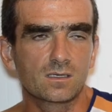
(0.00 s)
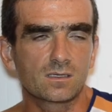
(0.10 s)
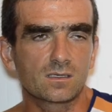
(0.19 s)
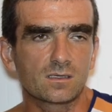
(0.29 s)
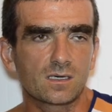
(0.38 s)

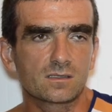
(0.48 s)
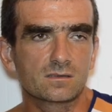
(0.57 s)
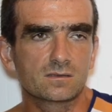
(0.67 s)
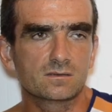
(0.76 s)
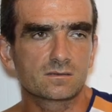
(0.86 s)

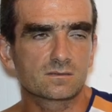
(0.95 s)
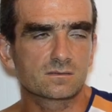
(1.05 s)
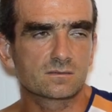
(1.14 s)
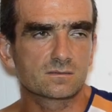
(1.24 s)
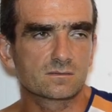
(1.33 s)

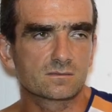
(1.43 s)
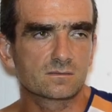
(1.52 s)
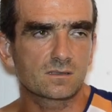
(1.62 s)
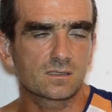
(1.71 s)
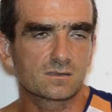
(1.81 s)

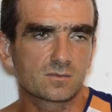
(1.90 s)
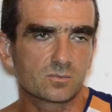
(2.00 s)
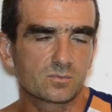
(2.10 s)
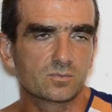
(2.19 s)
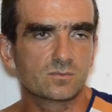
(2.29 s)

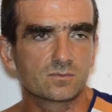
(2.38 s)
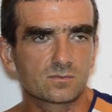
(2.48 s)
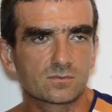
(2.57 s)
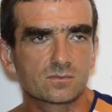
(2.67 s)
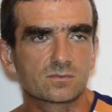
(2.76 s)

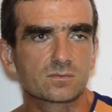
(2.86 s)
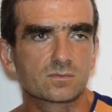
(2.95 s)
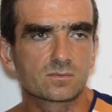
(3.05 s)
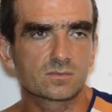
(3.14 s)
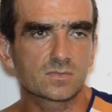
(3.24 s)

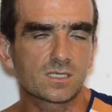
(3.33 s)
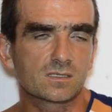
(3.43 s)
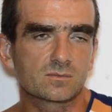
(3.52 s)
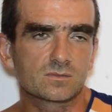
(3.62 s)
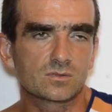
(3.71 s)

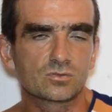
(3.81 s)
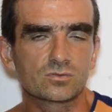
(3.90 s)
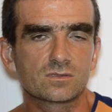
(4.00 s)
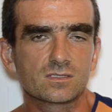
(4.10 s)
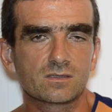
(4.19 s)

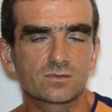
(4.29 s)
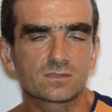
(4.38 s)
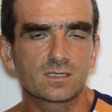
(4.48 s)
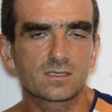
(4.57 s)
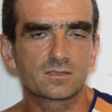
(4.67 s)
Usually I was
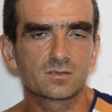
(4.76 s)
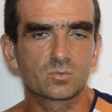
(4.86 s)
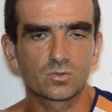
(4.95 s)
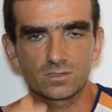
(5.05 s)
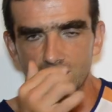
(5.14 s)
tired in the
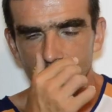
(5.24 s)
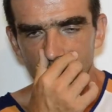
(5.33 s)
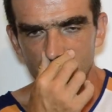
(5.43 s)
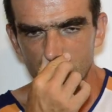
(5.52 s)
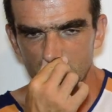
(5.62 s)
morning,
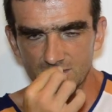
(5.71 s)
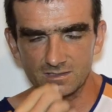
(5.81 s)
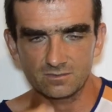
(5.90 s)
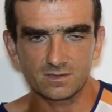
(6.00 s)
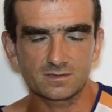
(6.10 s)
but
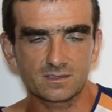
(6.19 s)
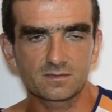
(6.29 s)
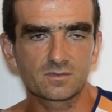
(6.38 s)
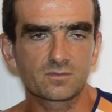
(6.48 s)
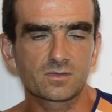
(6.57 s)
otherwise I
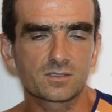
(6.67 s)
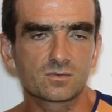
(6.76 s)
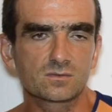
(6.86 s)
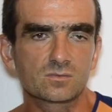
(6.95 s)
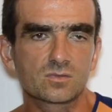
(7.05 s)
had a very
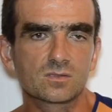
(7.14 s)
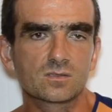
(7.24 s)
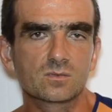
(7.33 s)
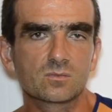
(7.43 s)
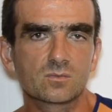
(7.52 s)
good
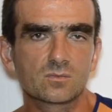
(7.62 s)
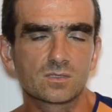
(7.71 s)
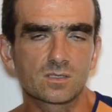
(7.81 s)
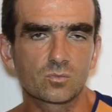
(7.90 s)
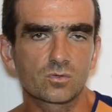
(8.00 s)

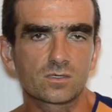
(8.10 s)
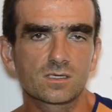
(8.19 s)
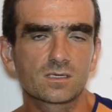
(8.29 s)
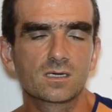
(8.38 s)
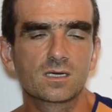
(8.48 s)
morning